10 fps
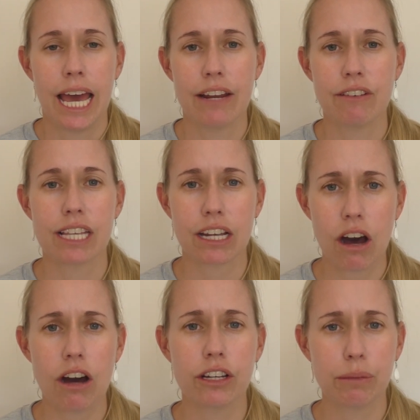And everyone's like,
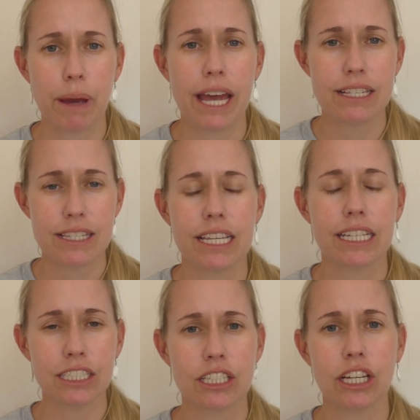oh, good pace,
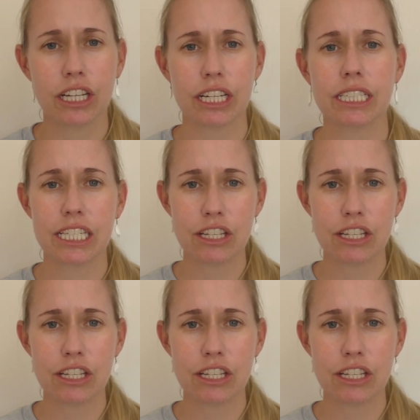Tegan, good.